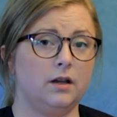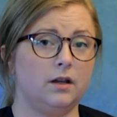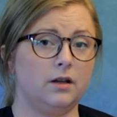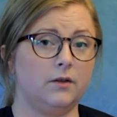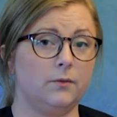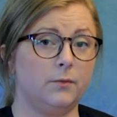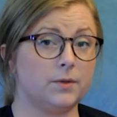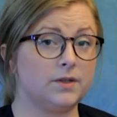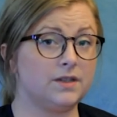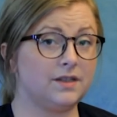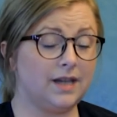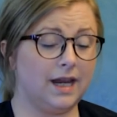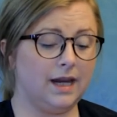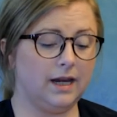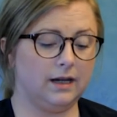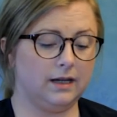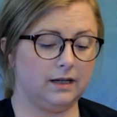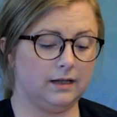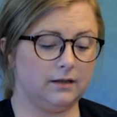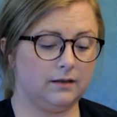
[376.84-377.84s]
was
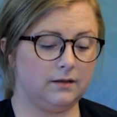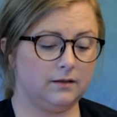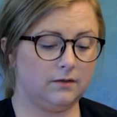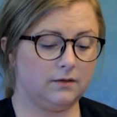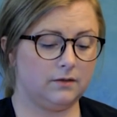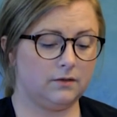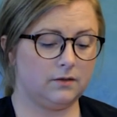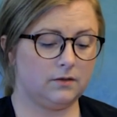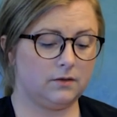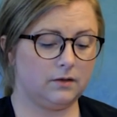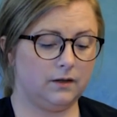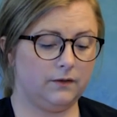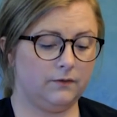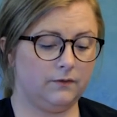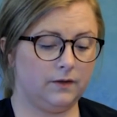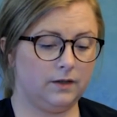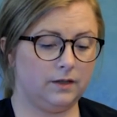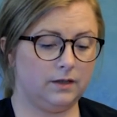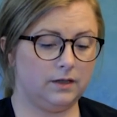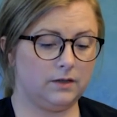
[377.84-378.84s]
taken. So if
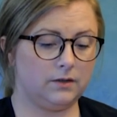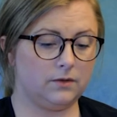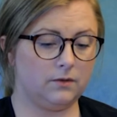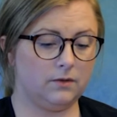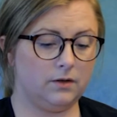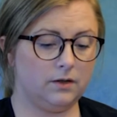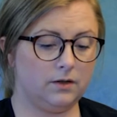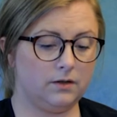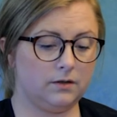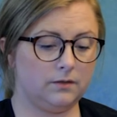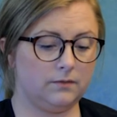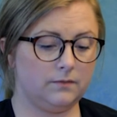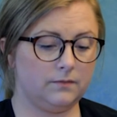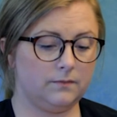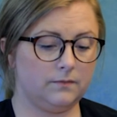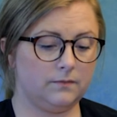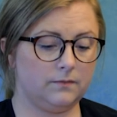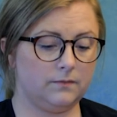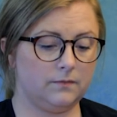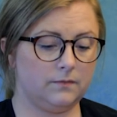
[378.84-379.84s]
we distort,
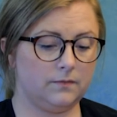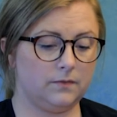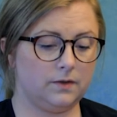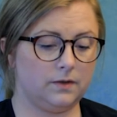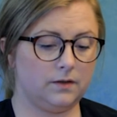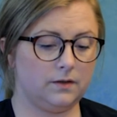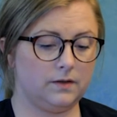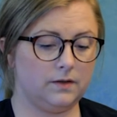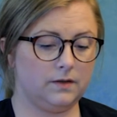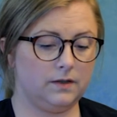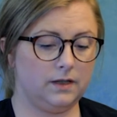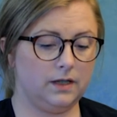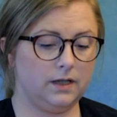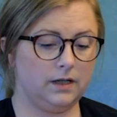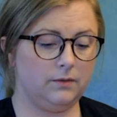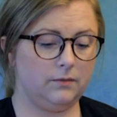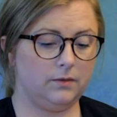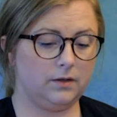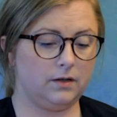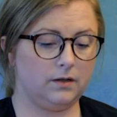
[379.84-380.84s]
you
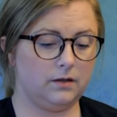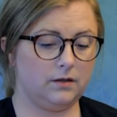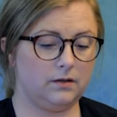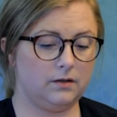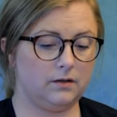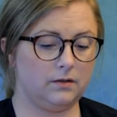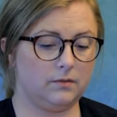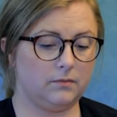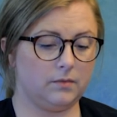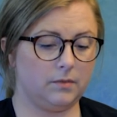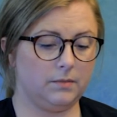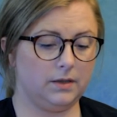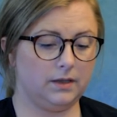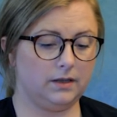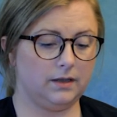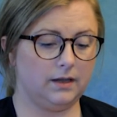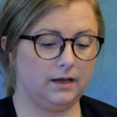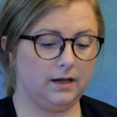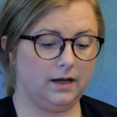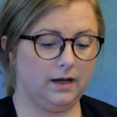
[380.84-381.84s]
see we could zoom a bit
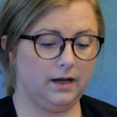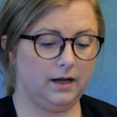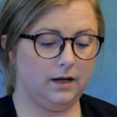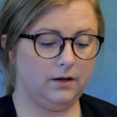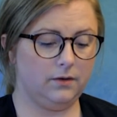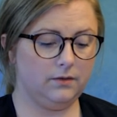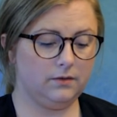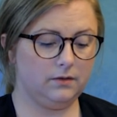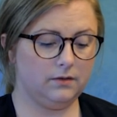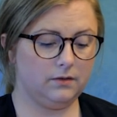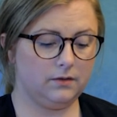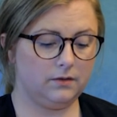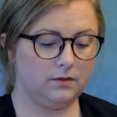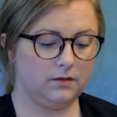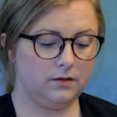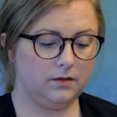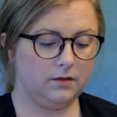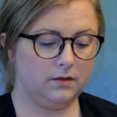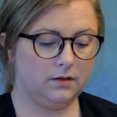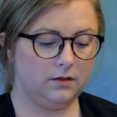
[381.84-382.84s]
out.
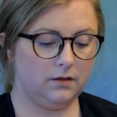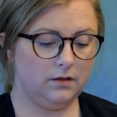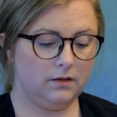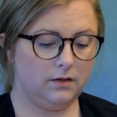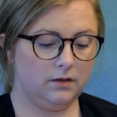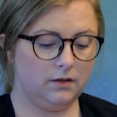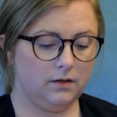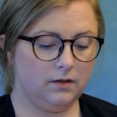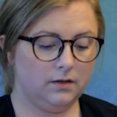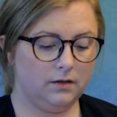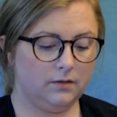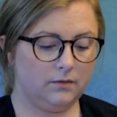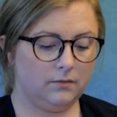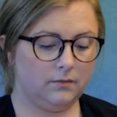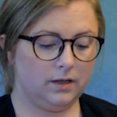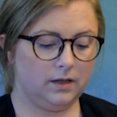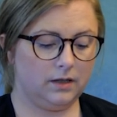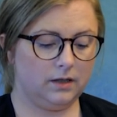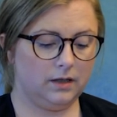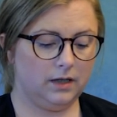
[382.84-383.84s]

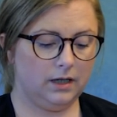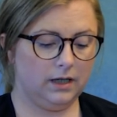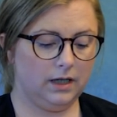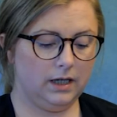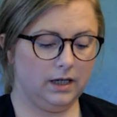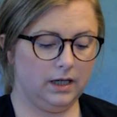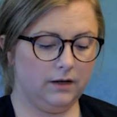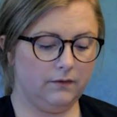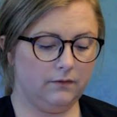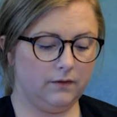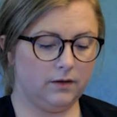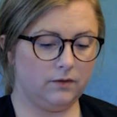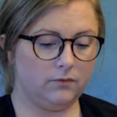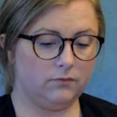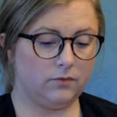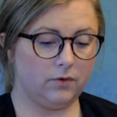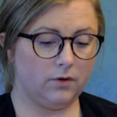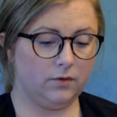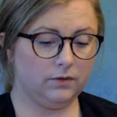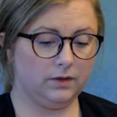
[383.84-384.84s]
We could even
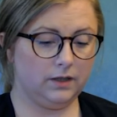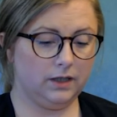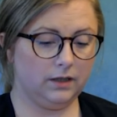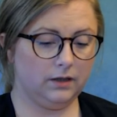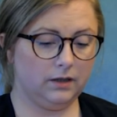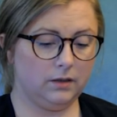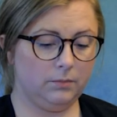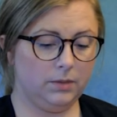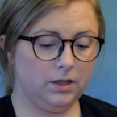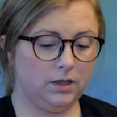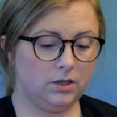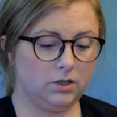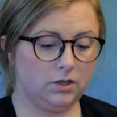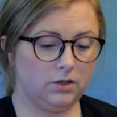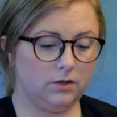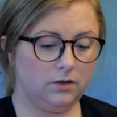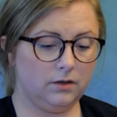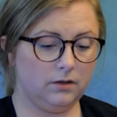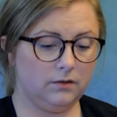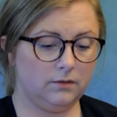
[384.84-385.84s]
rotate the
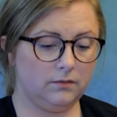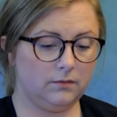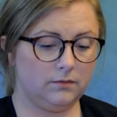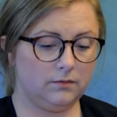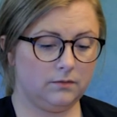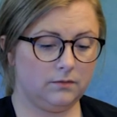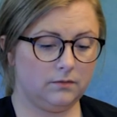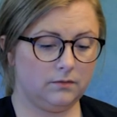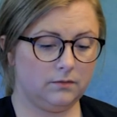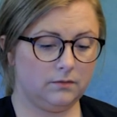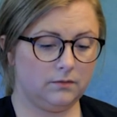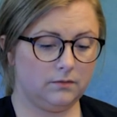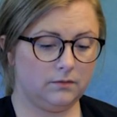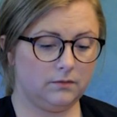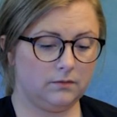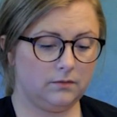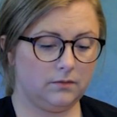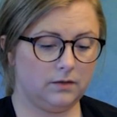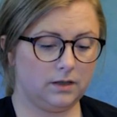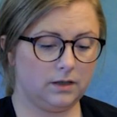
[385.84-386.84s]
picture.
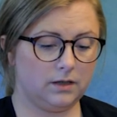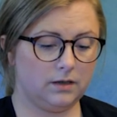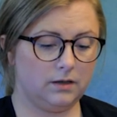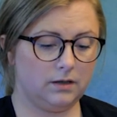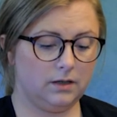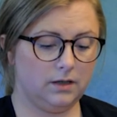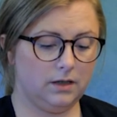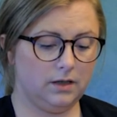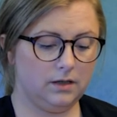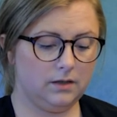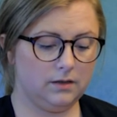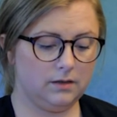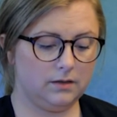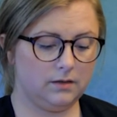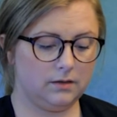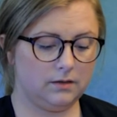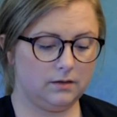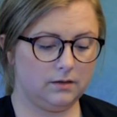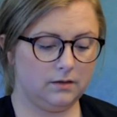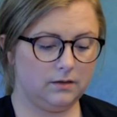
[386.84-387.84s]
This.